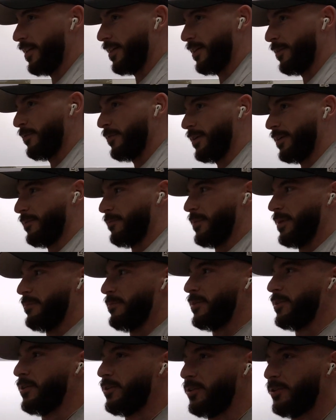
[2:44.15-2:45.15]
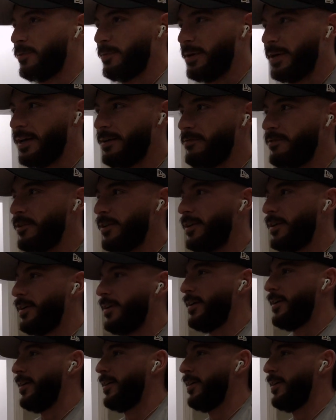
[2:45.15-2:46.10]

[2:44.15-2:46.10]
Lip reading: I think we can maybe go a little bit heavier.